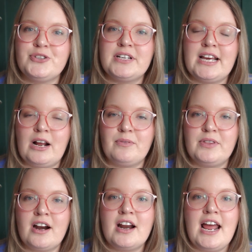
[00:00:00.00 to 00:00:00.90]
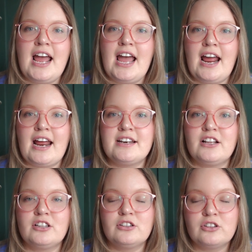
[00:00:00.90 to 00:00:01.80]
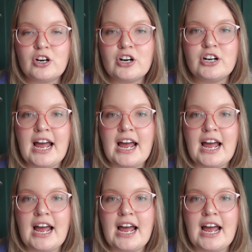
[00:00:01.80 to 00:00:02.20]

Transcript: you to get out there and learn